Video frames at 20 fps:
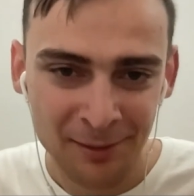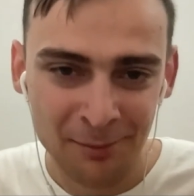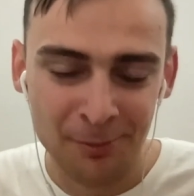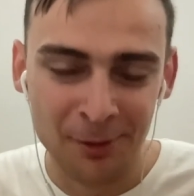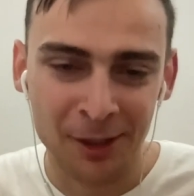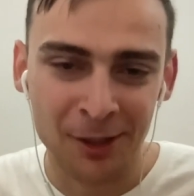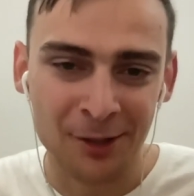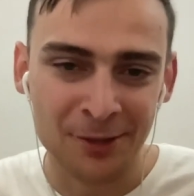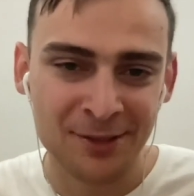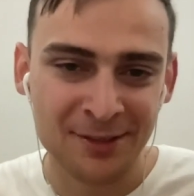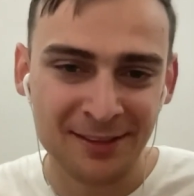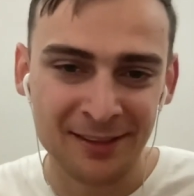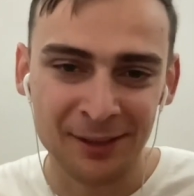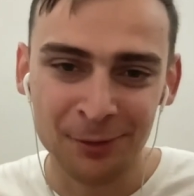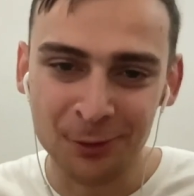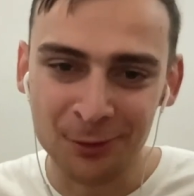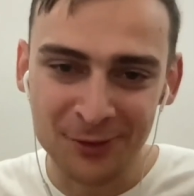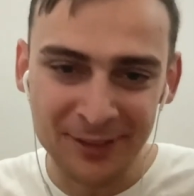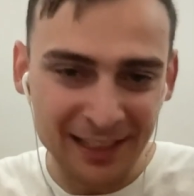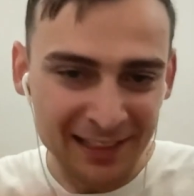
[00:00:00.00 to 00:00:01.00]
Because, you
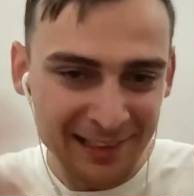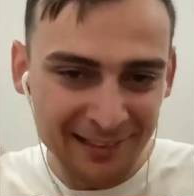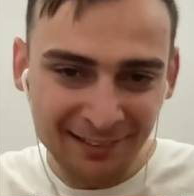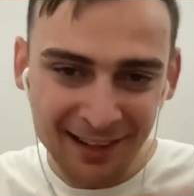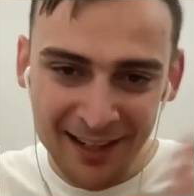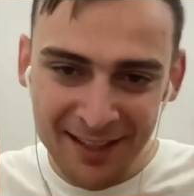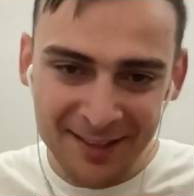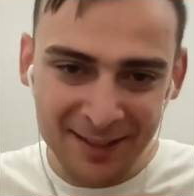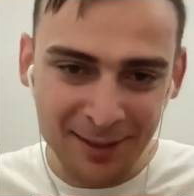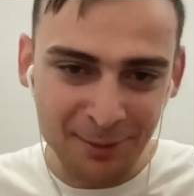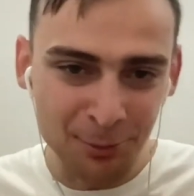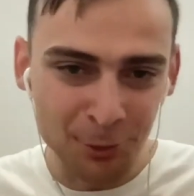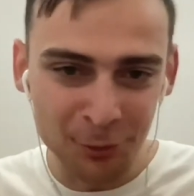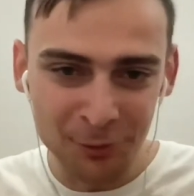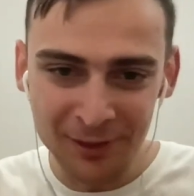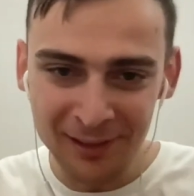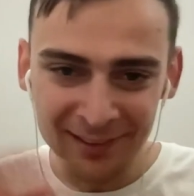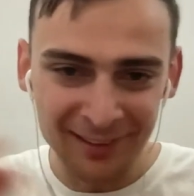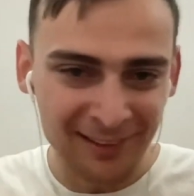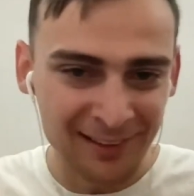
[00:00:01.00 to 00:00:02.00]
know, satellites are
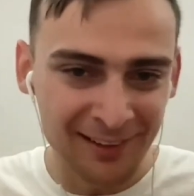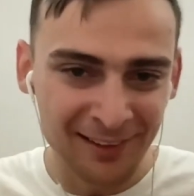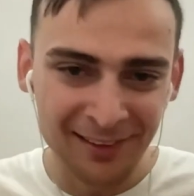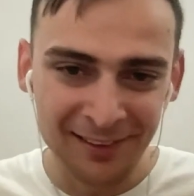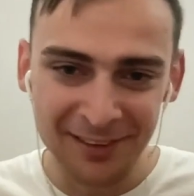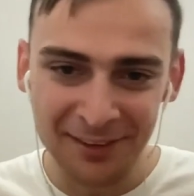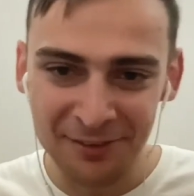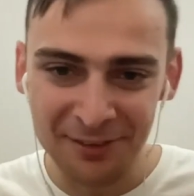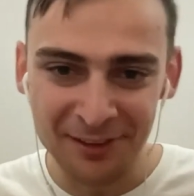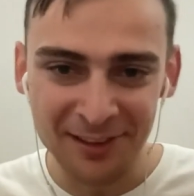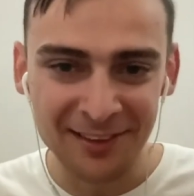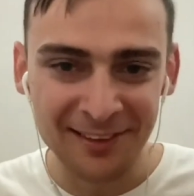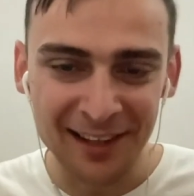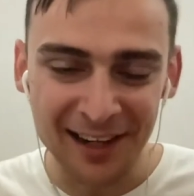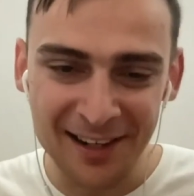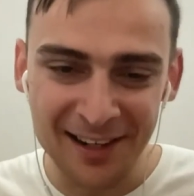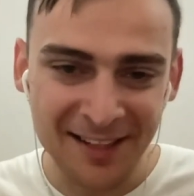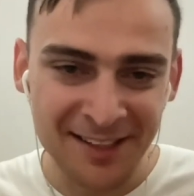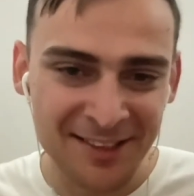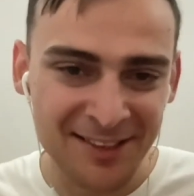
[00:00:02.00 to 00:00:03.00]
moving in different
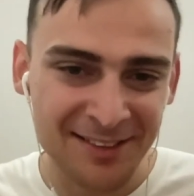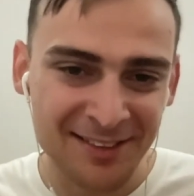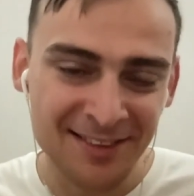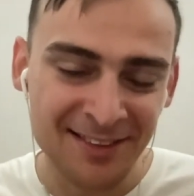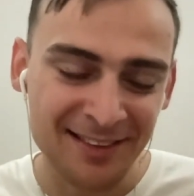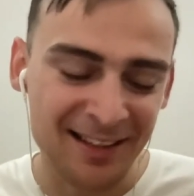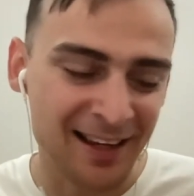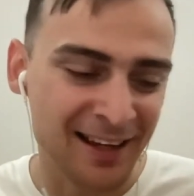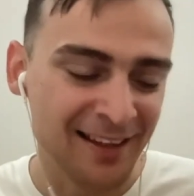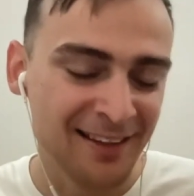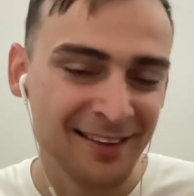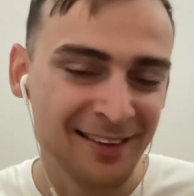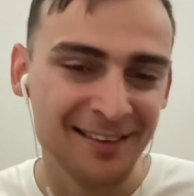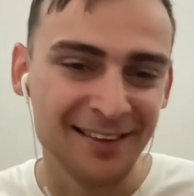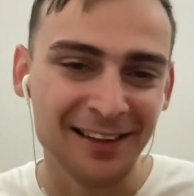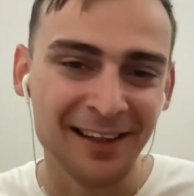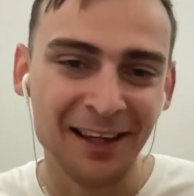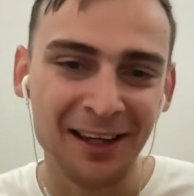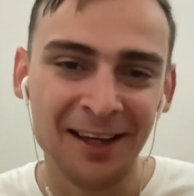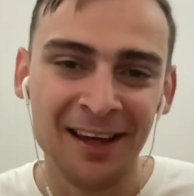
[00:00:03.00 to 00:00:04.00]
directions. Right,
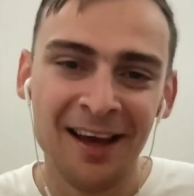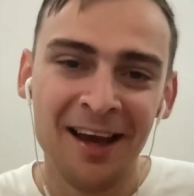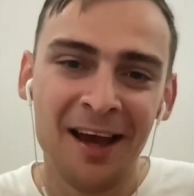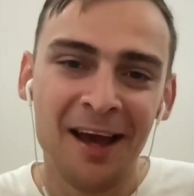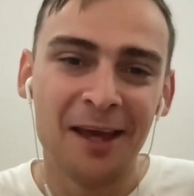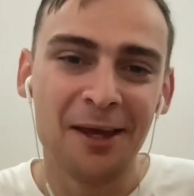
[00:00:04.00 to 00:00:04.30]
and